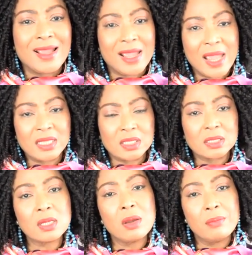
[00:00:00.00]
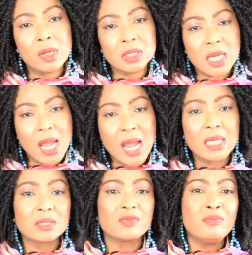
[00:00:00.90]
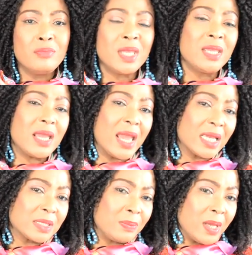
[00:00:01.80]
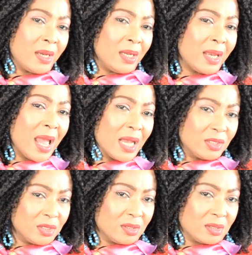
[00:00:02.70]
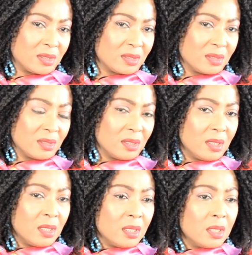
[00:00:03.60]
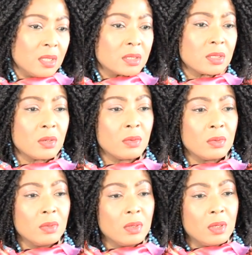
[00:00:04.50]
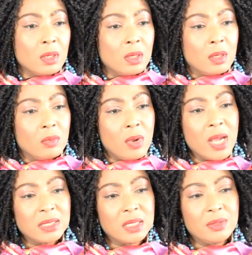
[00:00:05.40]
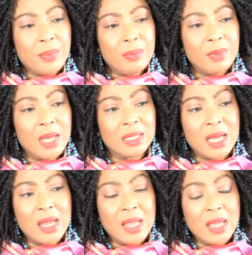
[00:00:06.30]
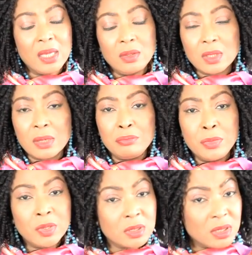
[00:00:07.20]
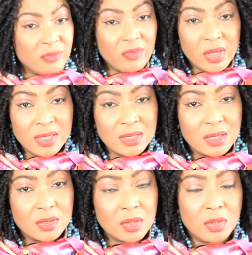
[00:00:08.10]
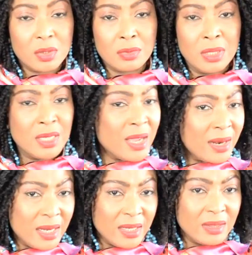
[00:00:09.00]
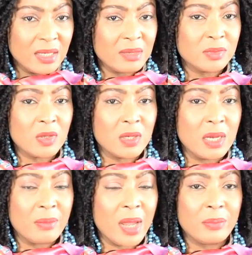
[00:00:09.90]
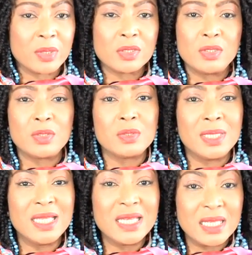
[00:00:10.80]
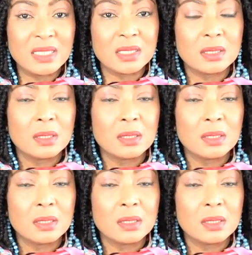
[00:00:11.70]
get so much out of me explaining actions. So what I say to people like that, A, you can mute the voice so you don't hear anything I'm talking about because you don't need it.